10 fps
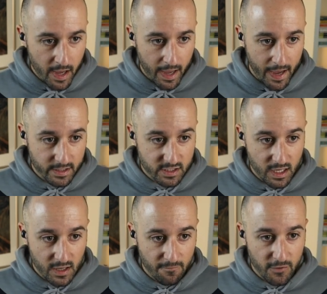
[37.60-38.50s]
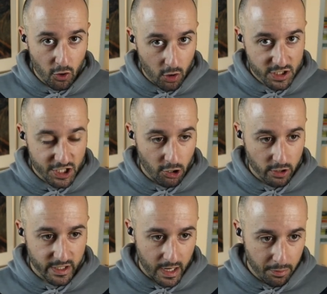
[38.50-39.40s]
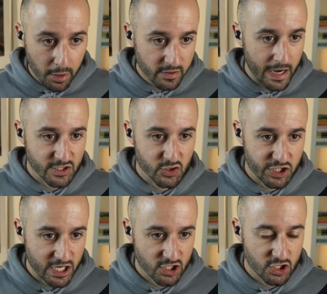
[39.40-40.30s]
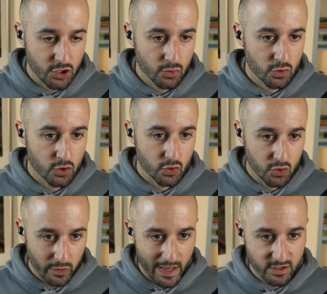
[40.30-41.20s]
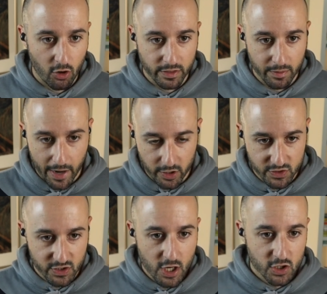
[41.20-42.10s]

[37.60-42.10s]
And if yours is not enabled, I suggest you to do that on the BIOS.